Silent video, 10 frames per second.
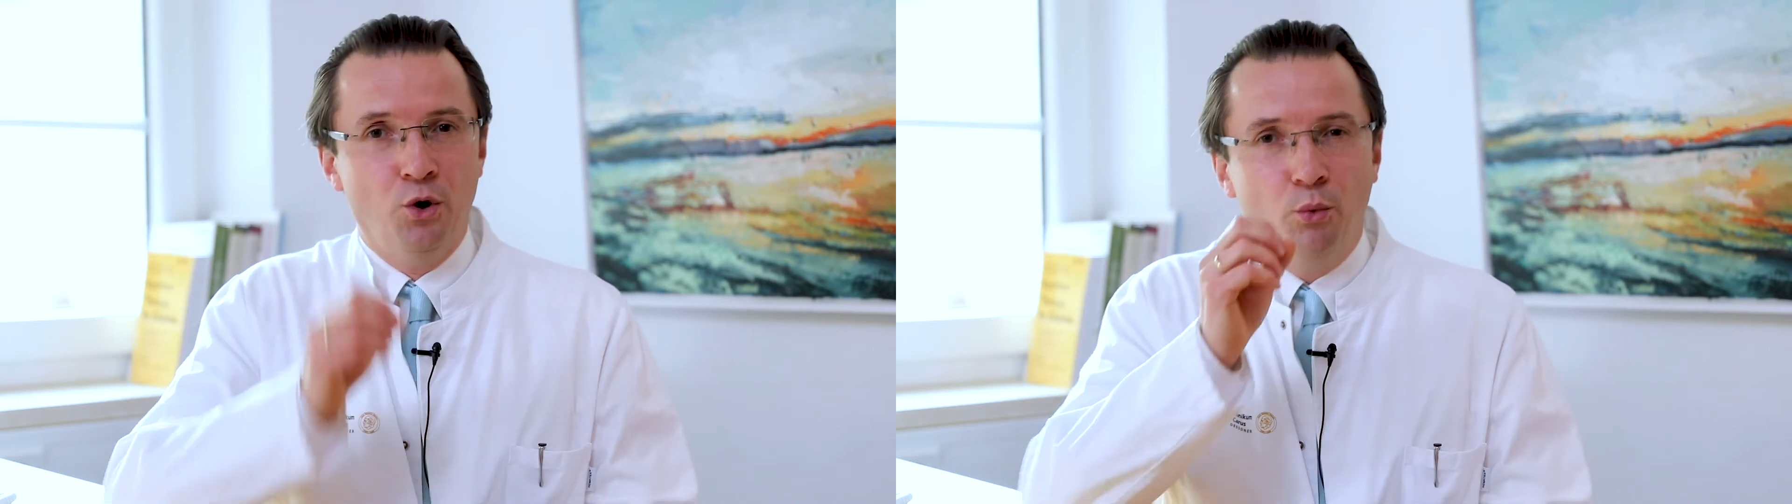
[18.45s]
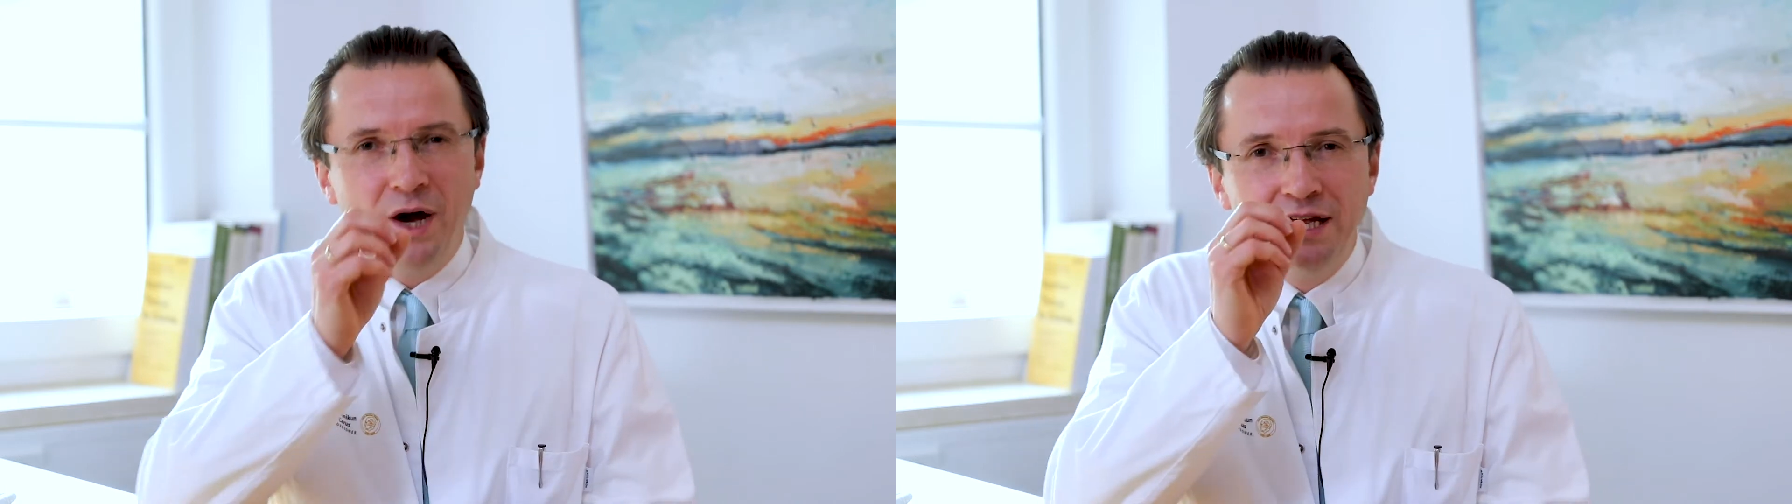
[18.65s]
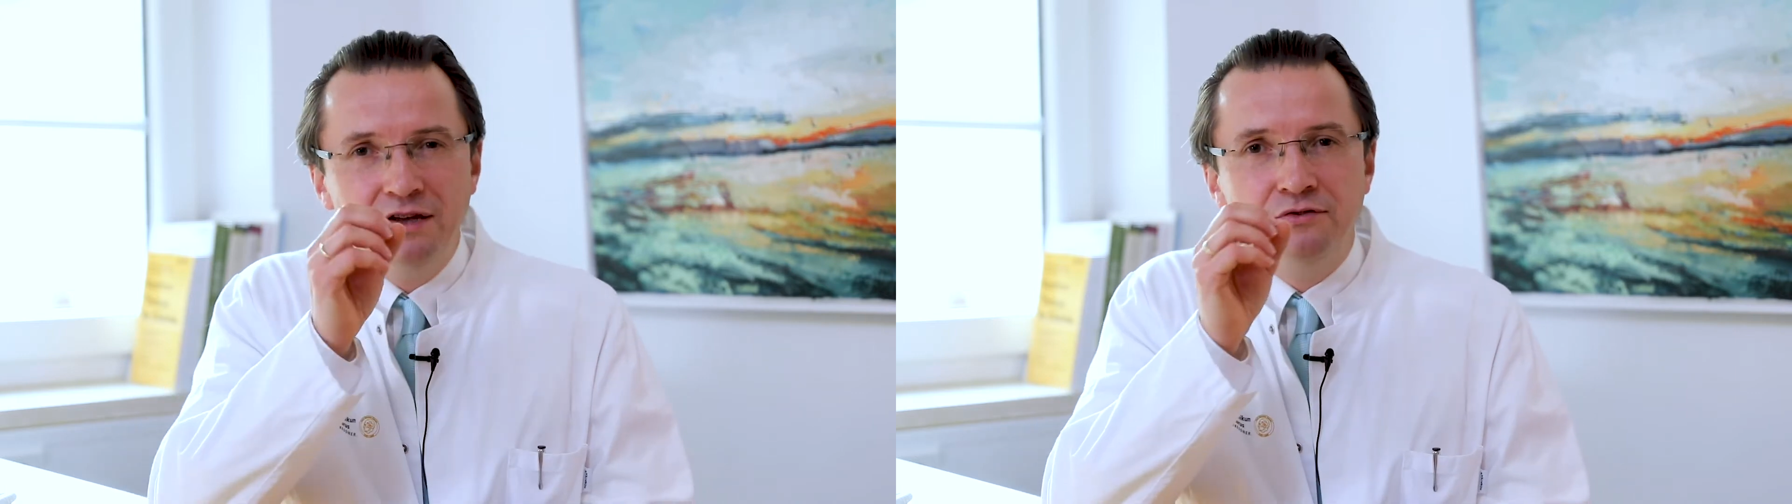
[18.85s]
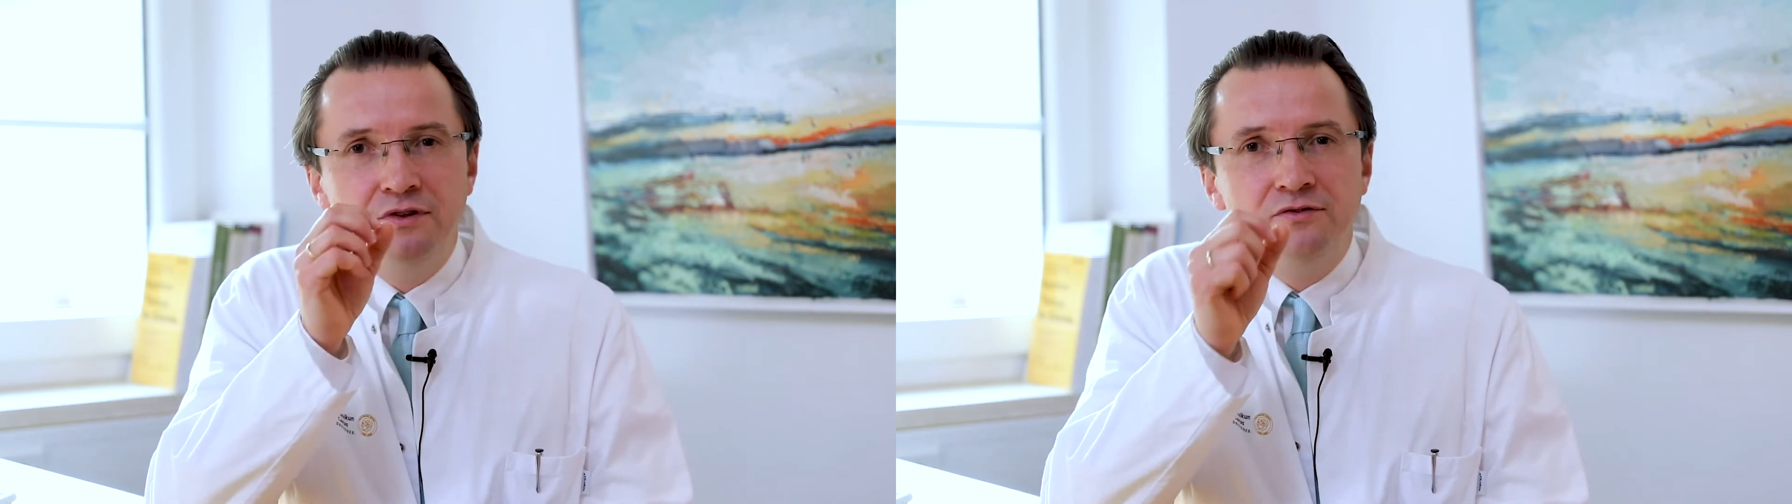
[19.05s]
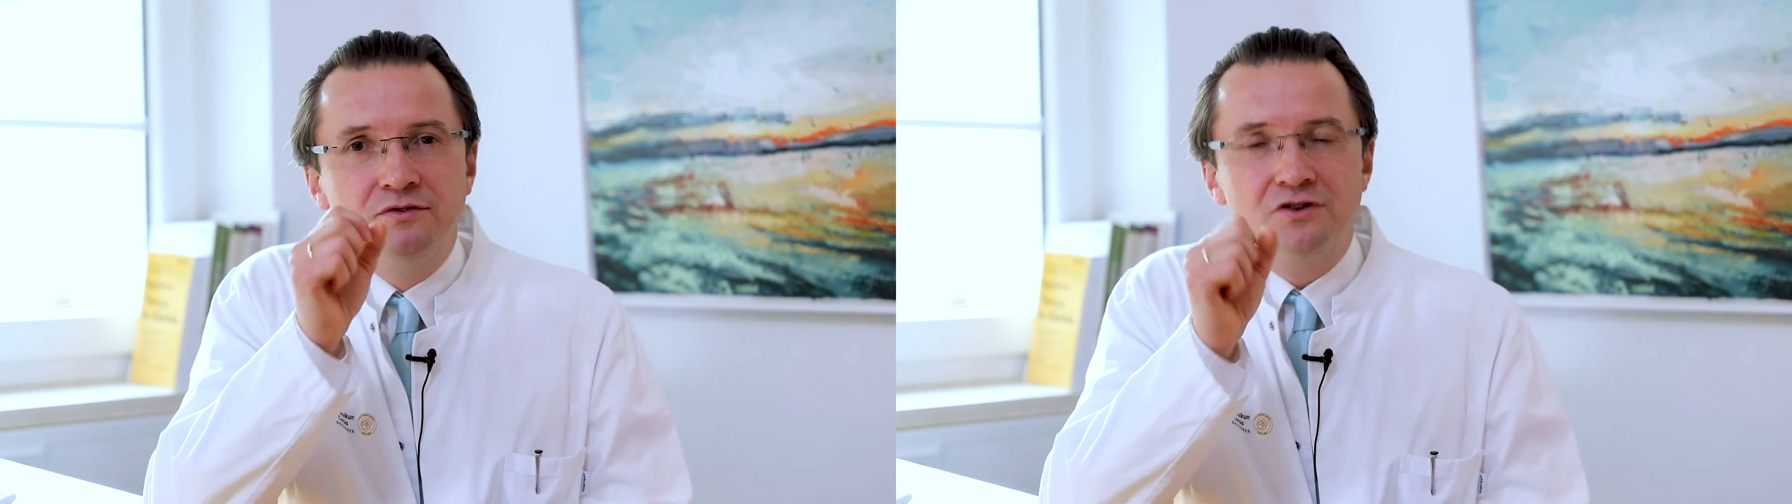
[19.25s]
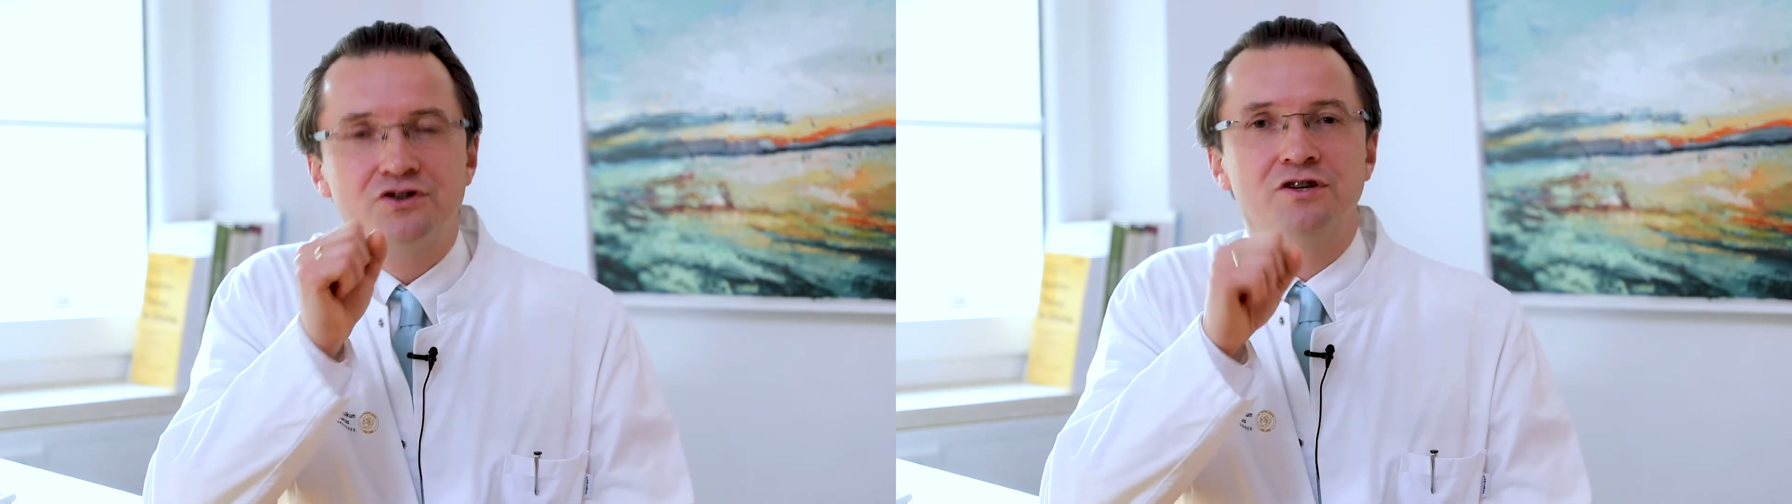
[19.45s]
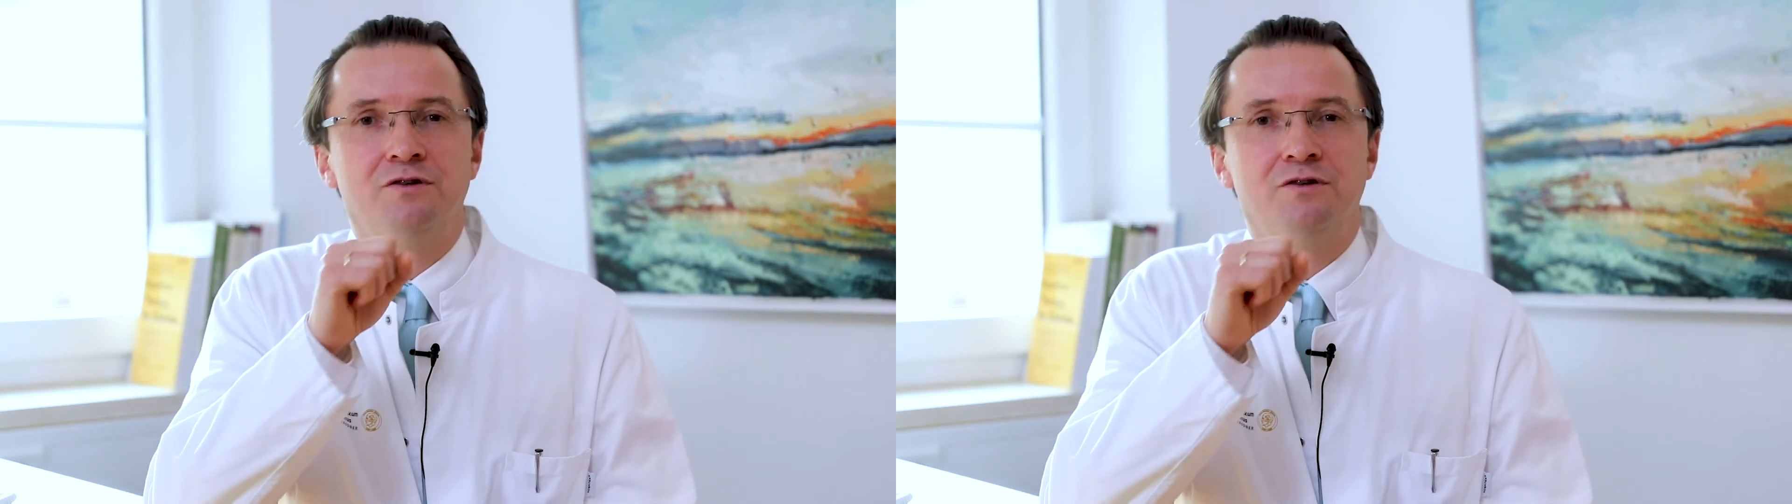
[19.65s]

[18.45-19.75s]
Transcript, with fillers: Why is this such an